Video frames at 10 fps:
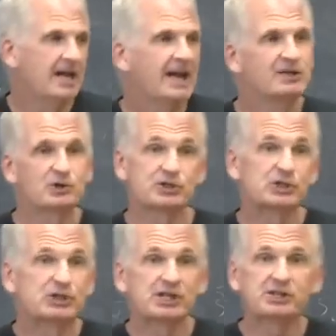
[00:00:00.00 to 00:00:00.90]
and you're
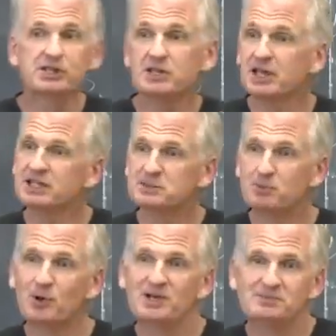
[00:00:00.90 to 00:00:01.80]
suggesting that its
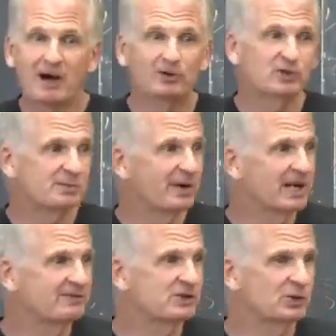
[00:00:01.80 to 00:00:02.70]
boundaries might
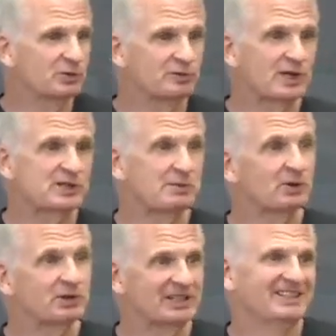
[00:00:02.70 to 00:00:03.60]
have a certain
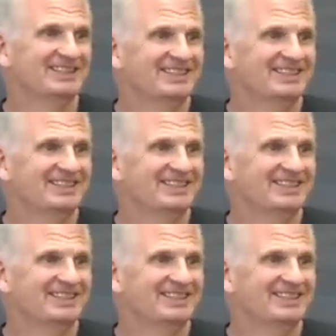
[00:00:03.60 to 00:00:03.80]
flexibility.